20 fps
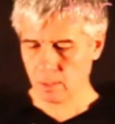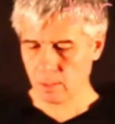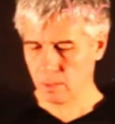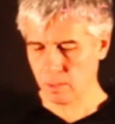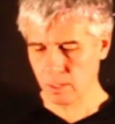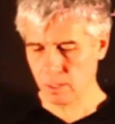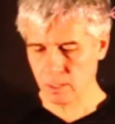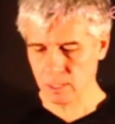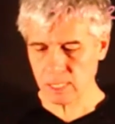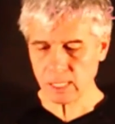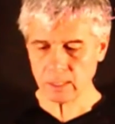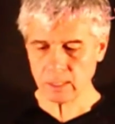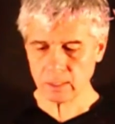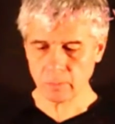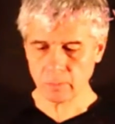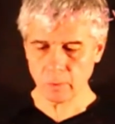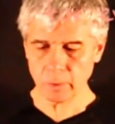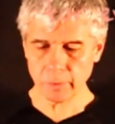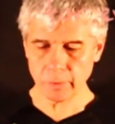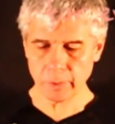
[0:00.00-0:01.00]
The result
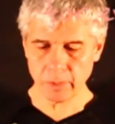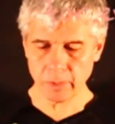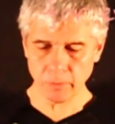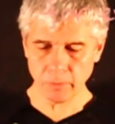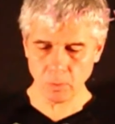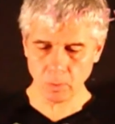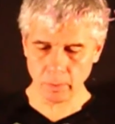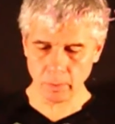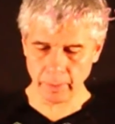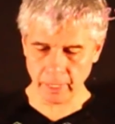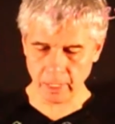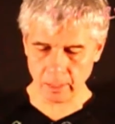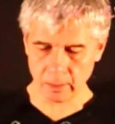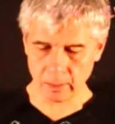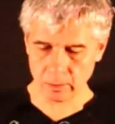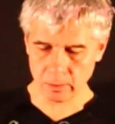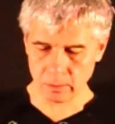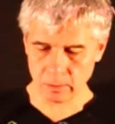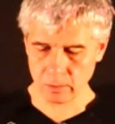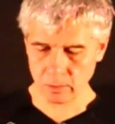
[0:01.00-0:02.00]
will be the following.
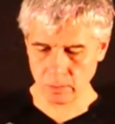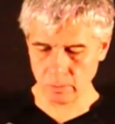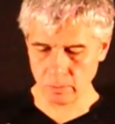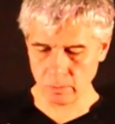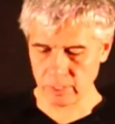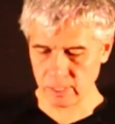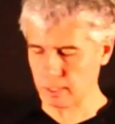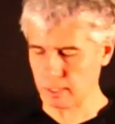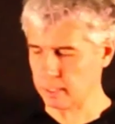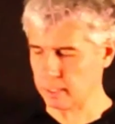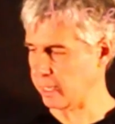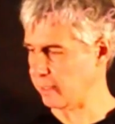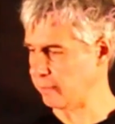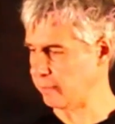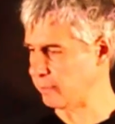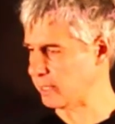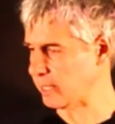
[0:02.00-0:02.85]
So we still have